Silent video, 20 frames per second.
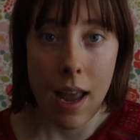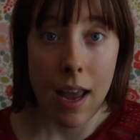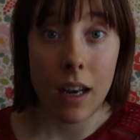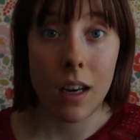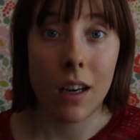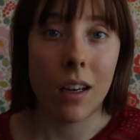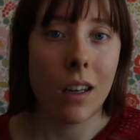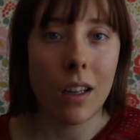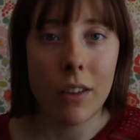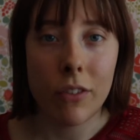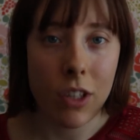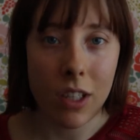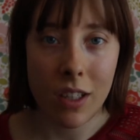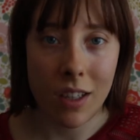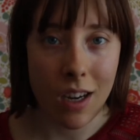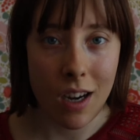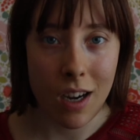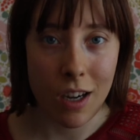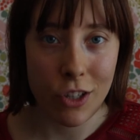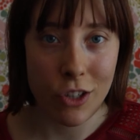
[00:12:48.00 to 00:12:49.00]
And I love the
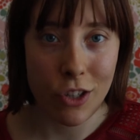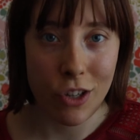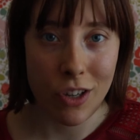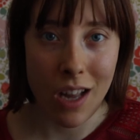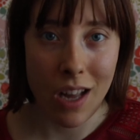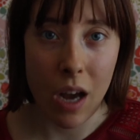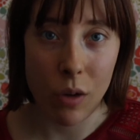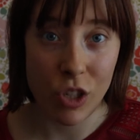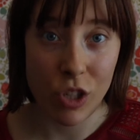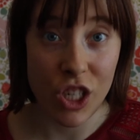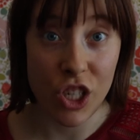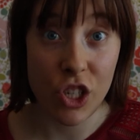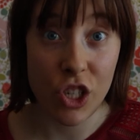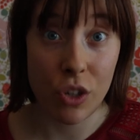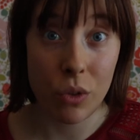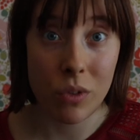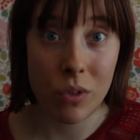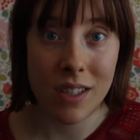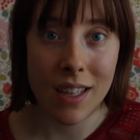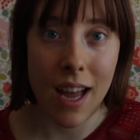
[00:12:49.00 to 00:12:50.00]
character and how she
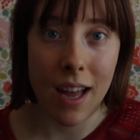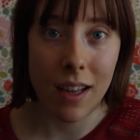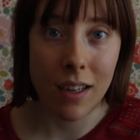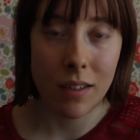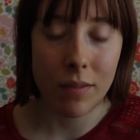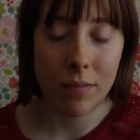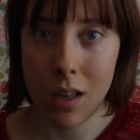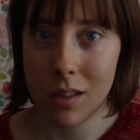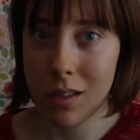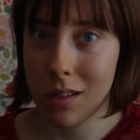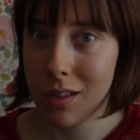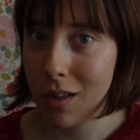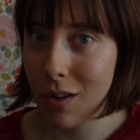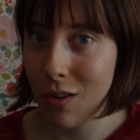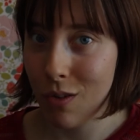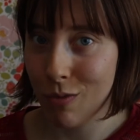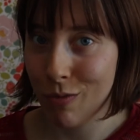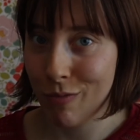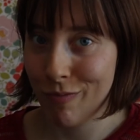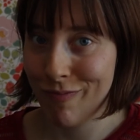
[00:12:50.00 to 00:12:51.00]
shows that.
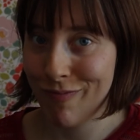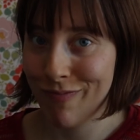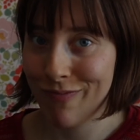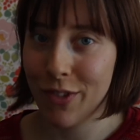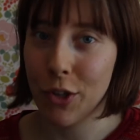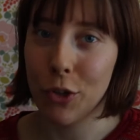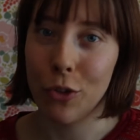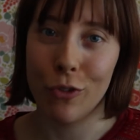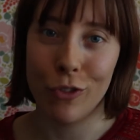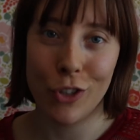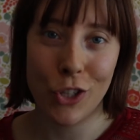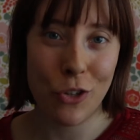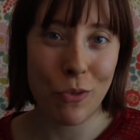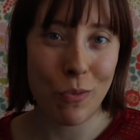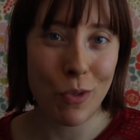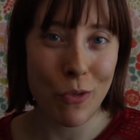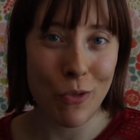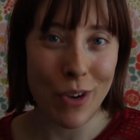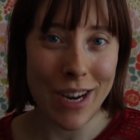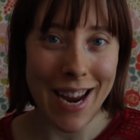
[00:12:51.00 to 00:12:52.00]
So, over to
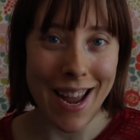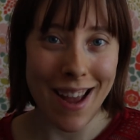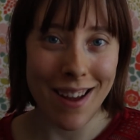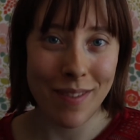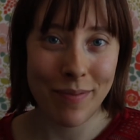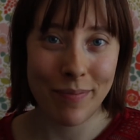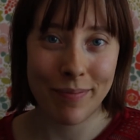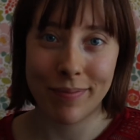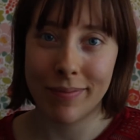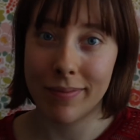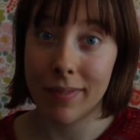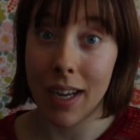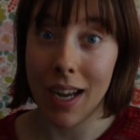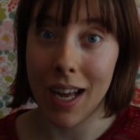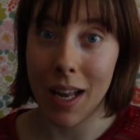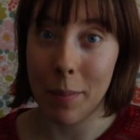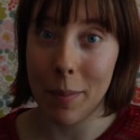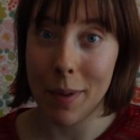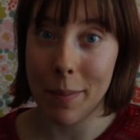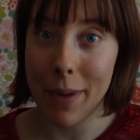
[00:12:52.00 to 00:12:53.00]
Maria.
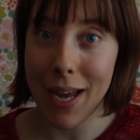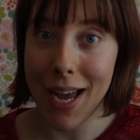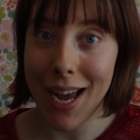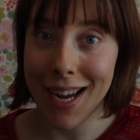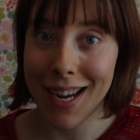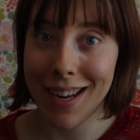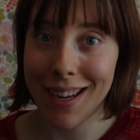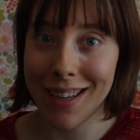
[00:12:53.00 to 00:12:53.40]
I'll be back.